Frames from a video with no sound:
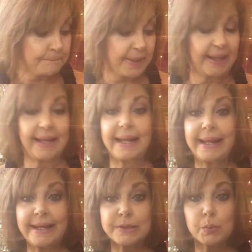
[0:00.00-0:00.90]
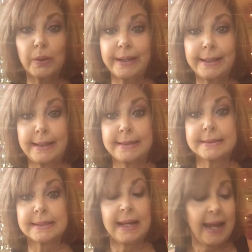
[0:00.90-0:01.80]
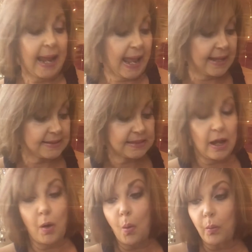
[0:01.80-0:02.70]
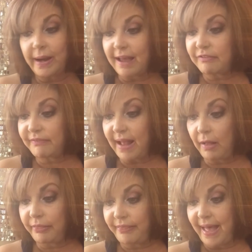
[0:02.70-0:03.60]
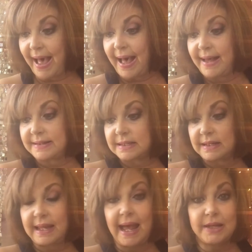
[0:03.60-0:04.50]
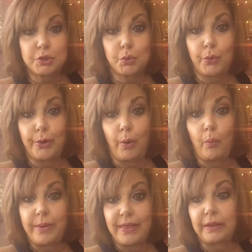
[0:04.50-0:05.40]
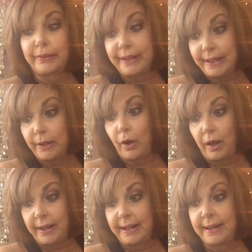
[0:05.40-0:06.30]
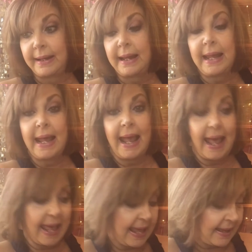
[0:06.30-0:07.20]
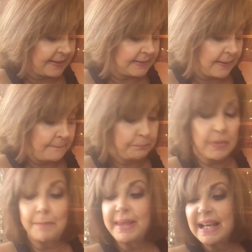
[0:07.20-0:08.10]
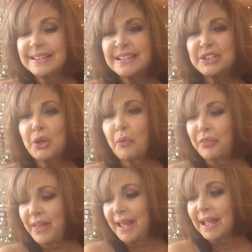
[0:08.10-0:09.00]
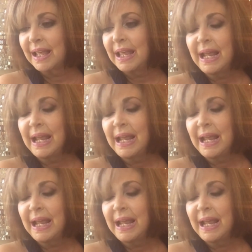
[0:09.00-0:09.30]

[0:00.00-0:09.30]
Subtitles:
but it is what it is. And so when I found that castor oil with a lid on it, and because it's so thick,